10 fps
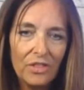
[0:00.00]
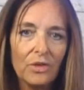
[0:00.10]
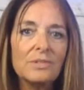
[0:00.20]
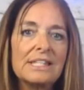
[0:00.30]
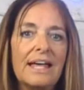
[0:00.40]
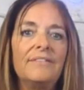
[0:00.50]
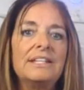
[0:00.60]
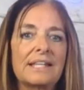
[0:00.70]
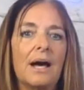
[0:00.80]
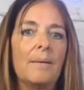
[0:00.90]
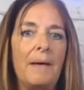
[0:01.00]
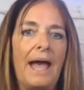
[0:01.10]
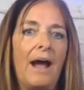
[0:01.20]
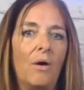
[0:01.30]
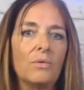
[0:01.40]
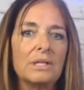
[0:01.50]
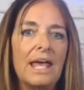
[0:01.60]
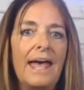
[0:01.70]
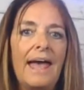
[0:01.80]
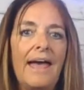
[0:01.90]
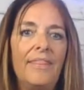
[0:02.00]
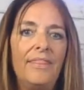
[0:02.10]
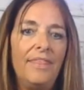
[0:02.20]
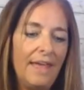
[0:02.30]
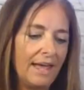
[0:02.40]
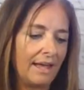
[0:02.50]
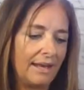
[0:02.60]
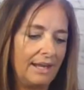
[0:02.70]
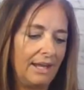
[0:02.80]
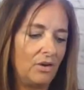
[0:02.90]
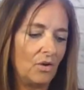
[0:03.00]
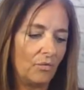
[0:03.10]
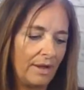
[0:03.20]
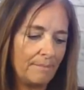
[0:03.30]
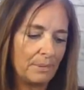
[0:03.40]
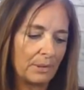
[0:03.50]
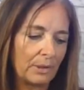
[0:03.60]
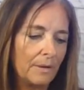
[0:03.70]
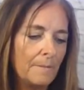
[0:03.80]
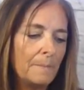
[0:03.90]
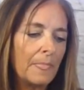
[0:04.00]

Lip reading: Those levies come out, and then in November,